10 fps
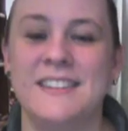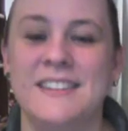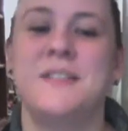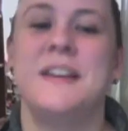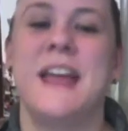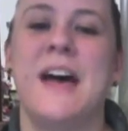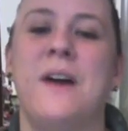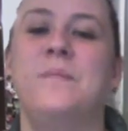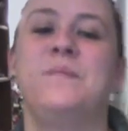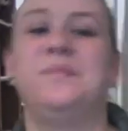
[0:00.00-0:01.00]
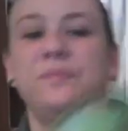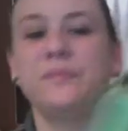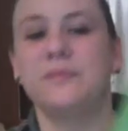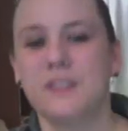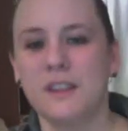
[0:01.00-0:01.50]
So now
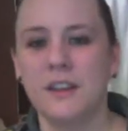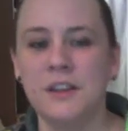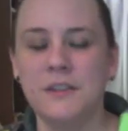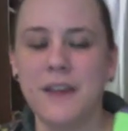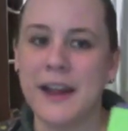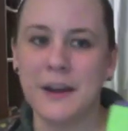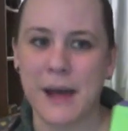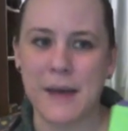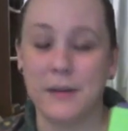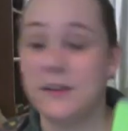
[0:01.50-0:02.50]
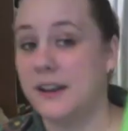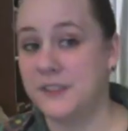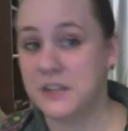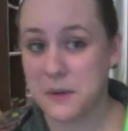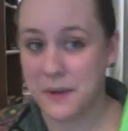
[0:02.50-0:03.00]
you've got your Bible, and
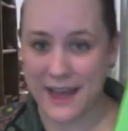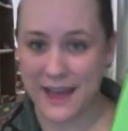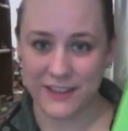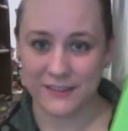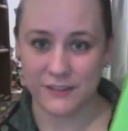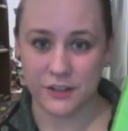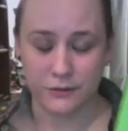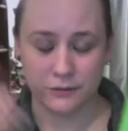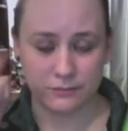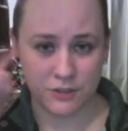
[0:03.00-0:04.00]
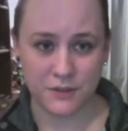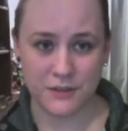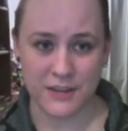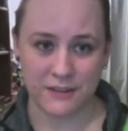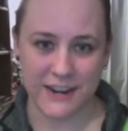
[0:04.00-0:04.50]
if you don't have it, you're
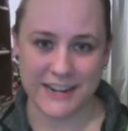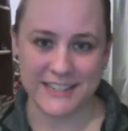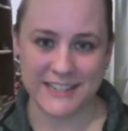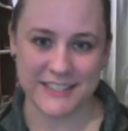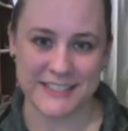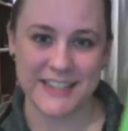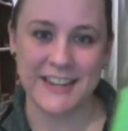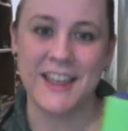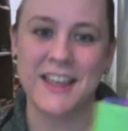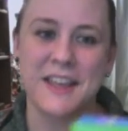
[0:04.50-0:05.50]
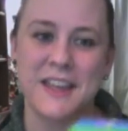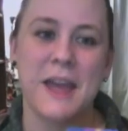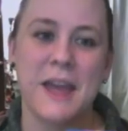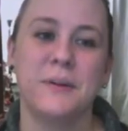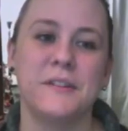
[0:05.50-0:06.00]
tuned in, ready to listen.
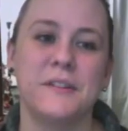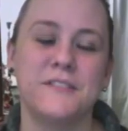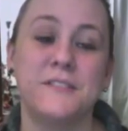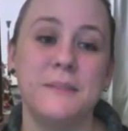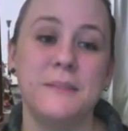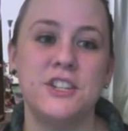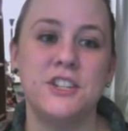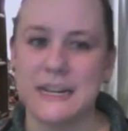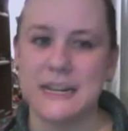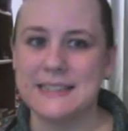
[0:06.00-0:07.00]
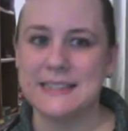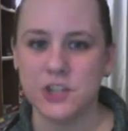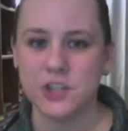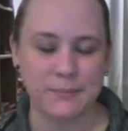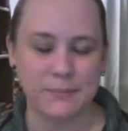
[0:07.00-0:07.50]
Okay, we're going to flip to Genesis
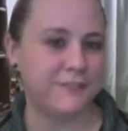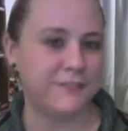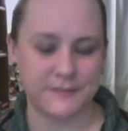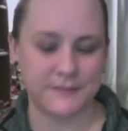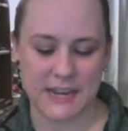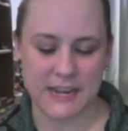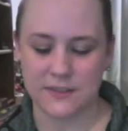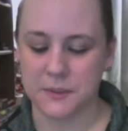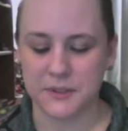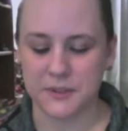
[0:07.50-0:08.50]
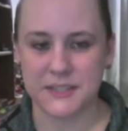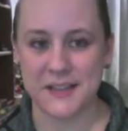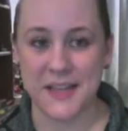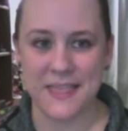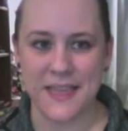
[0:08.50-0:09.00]
chapter 15. So we're
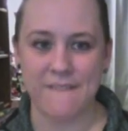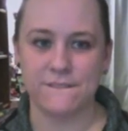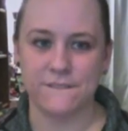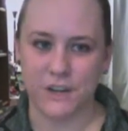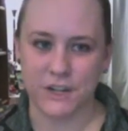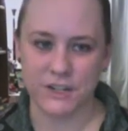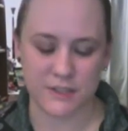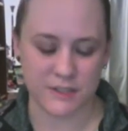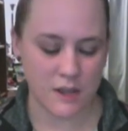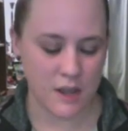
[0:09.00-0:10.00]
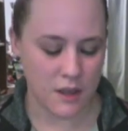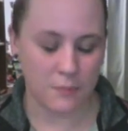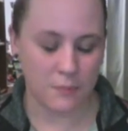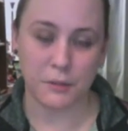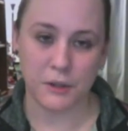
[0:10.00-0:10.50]
still in that first
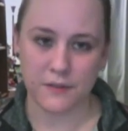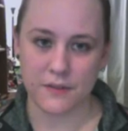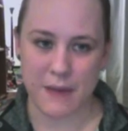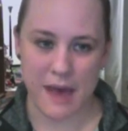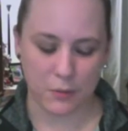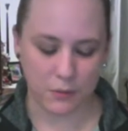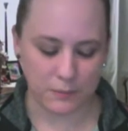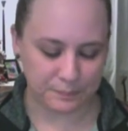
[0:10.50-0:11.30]
book of the Bible.